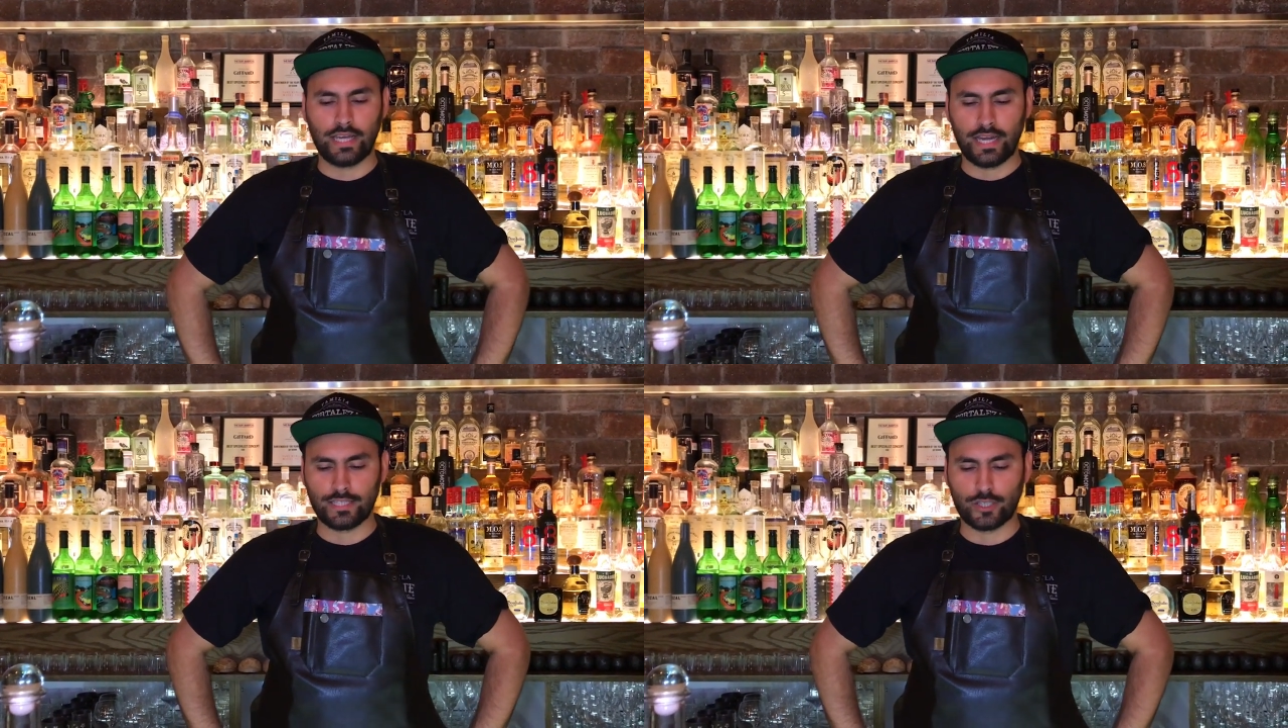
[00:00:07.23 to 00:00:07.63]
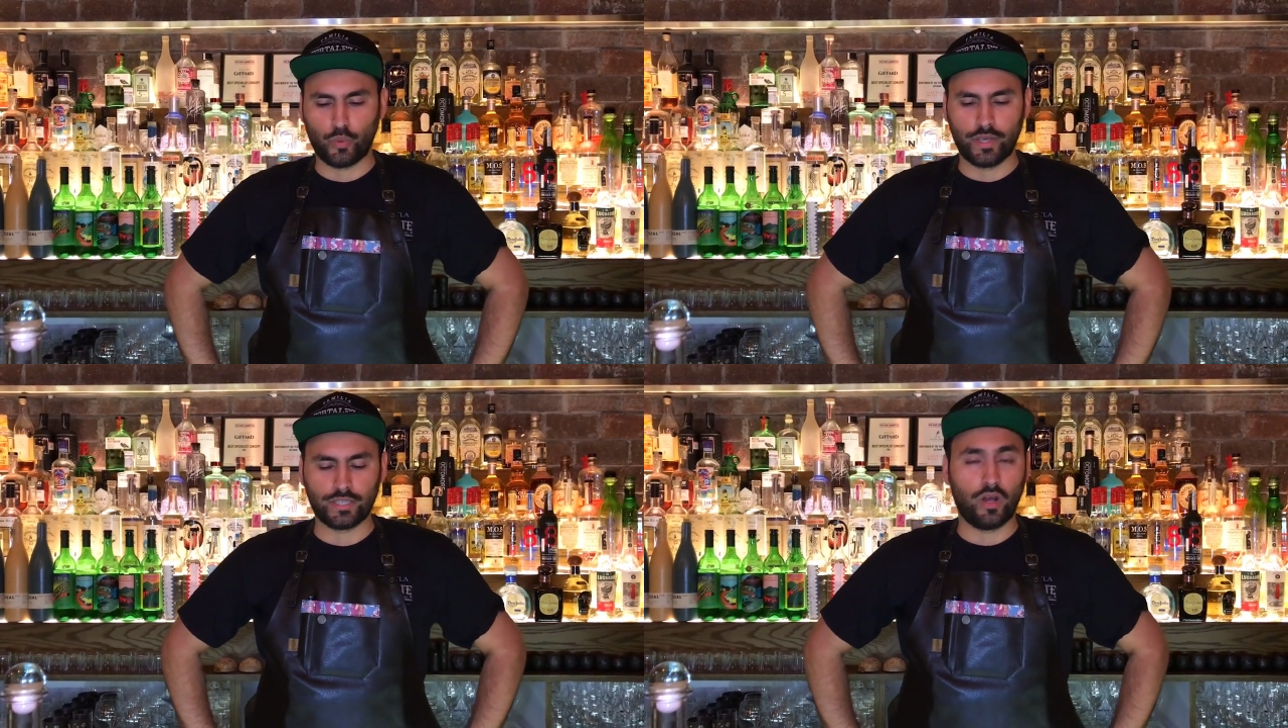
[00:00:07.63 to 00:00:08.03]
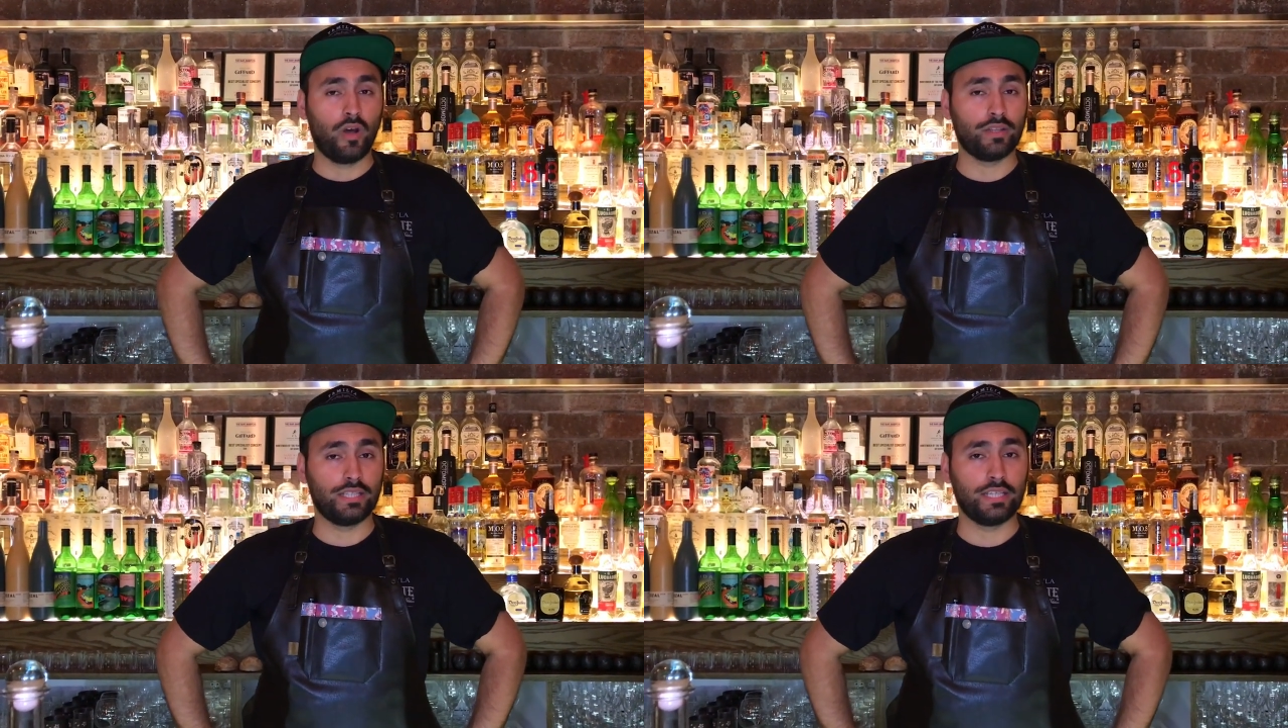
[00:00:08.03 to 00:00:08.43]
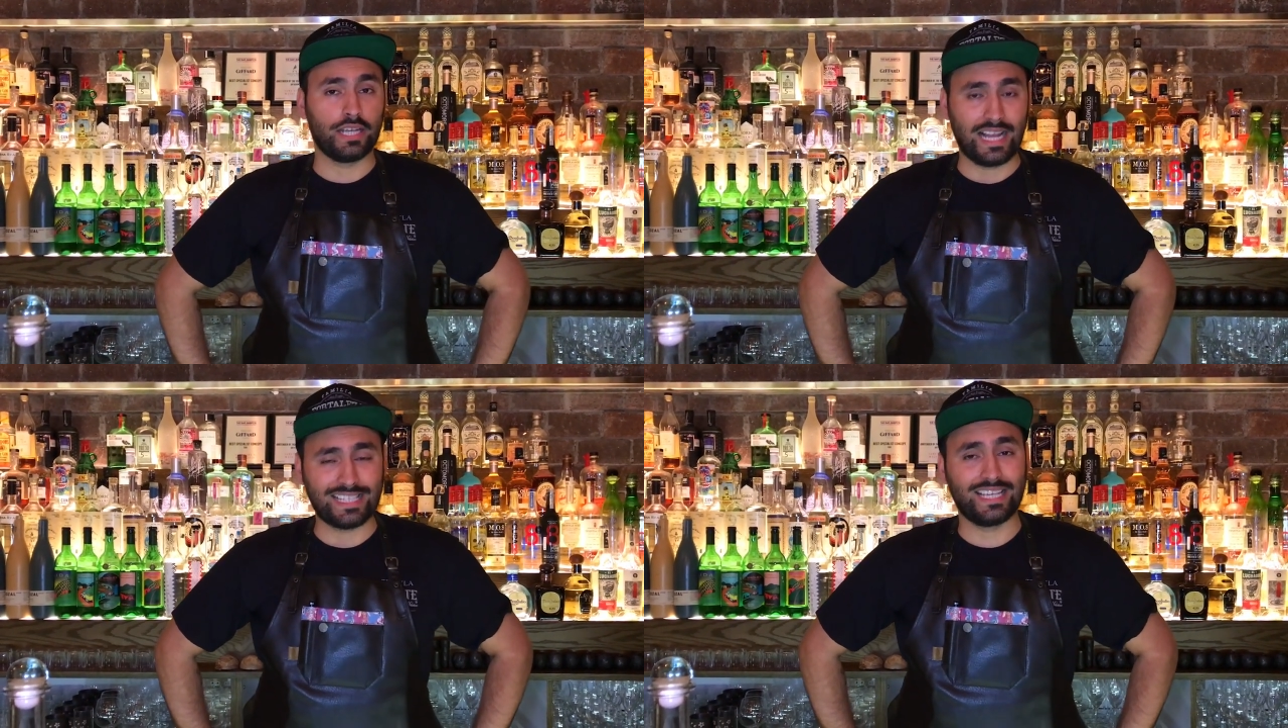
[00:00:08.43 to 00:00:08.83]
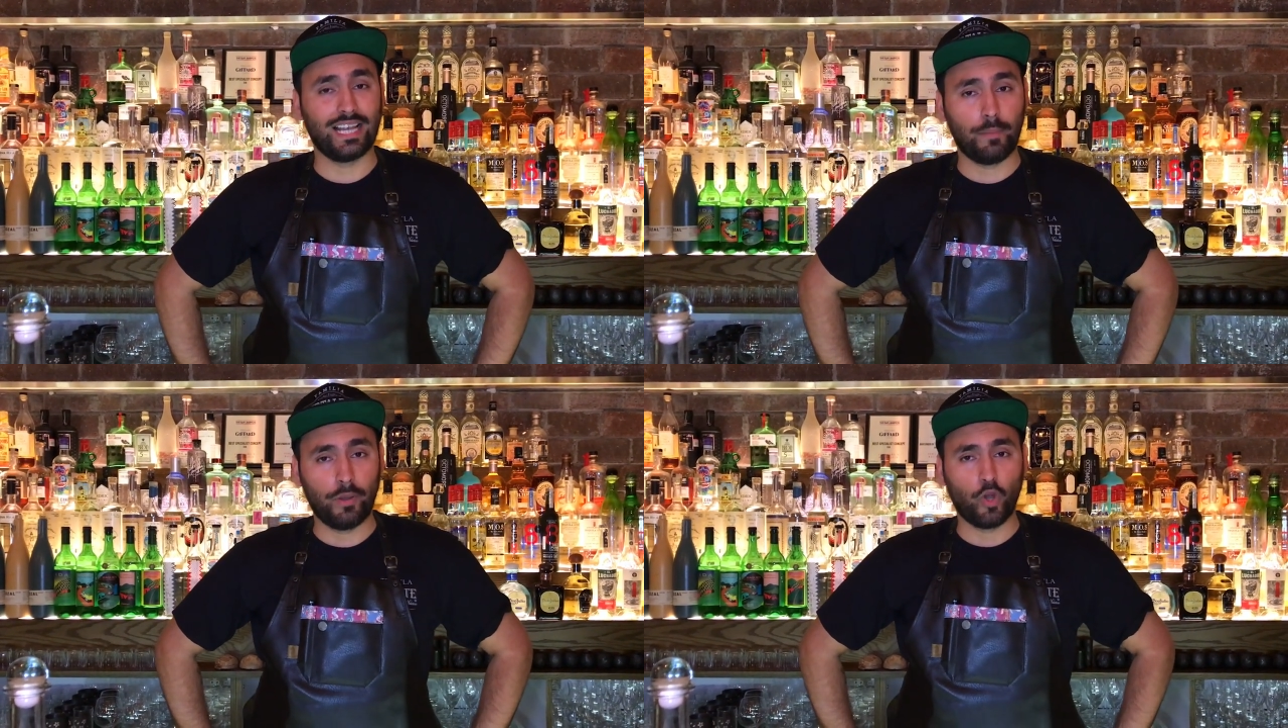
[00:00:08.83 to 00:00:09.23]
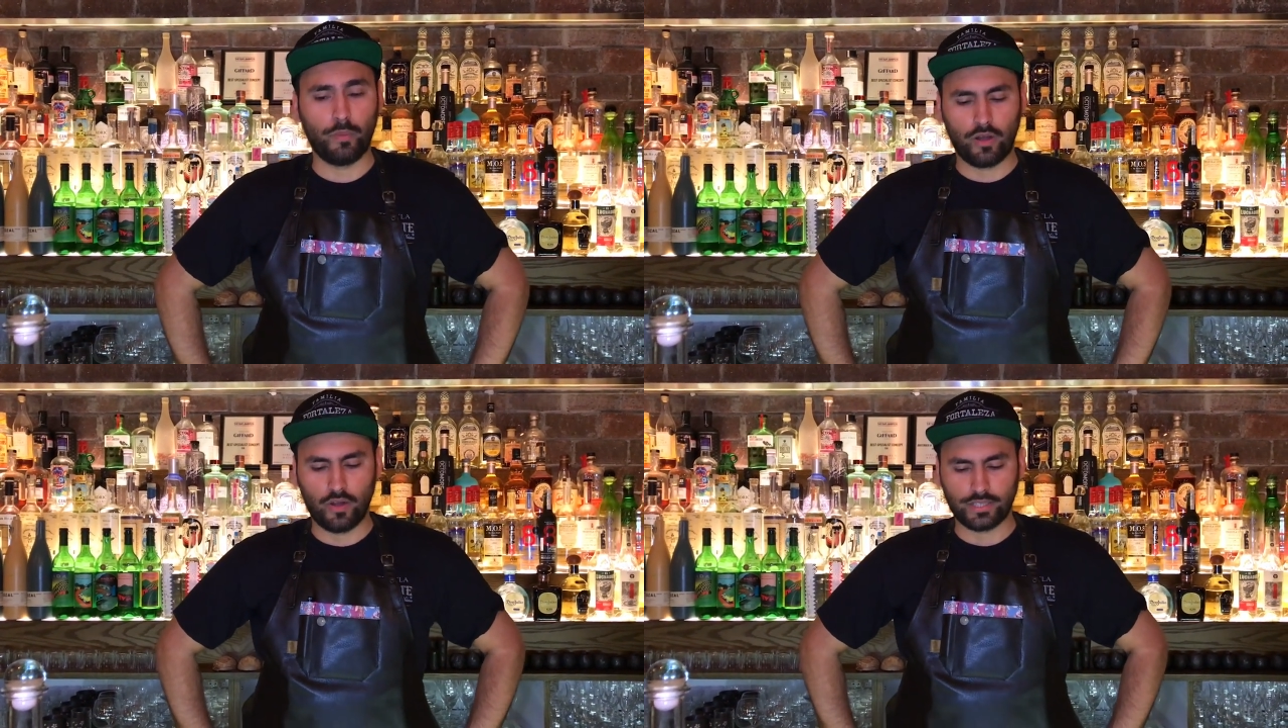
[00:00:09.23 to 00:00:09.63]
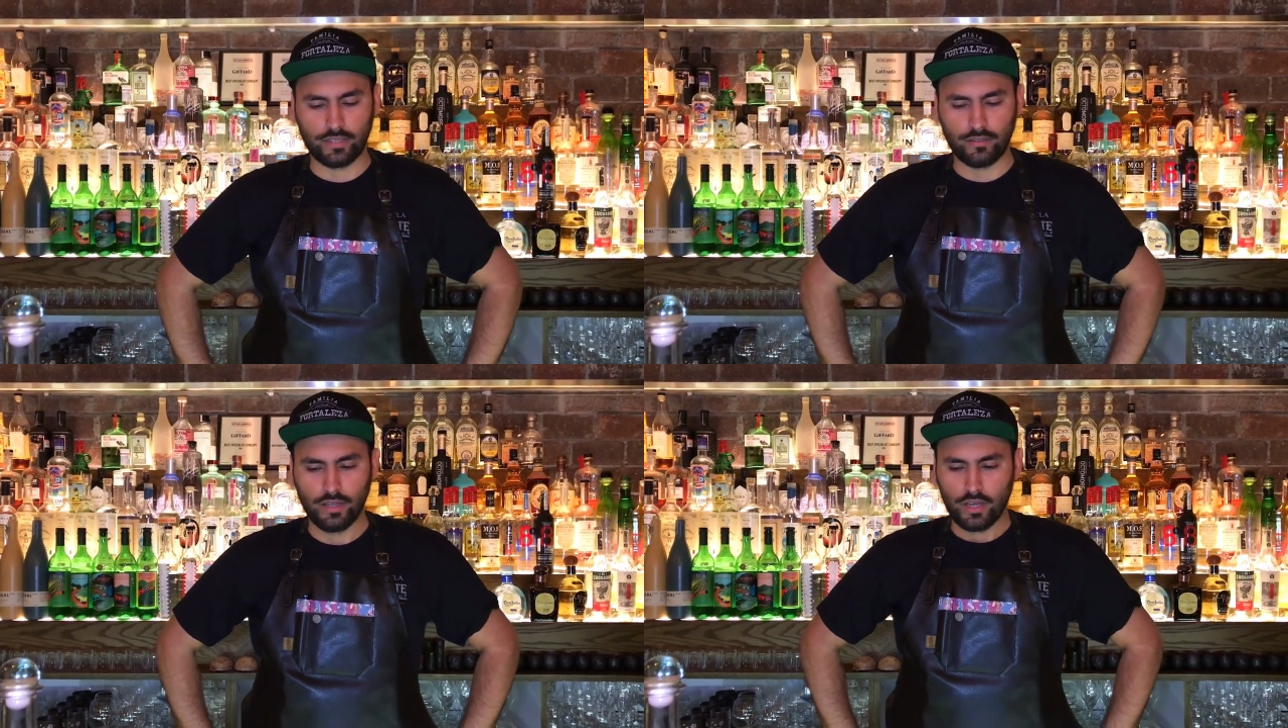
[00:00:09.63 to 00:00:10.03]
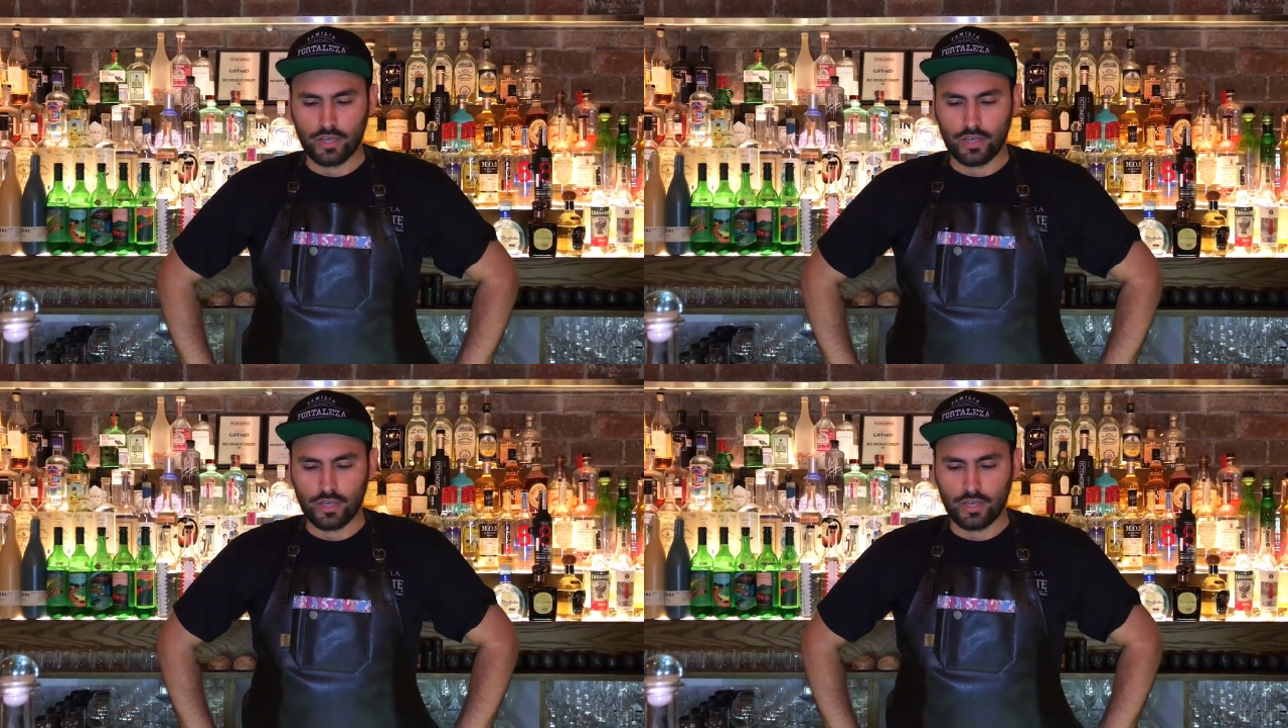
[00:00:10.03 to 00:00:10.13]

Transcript: that is a twist on the classic La Paloma cocktail.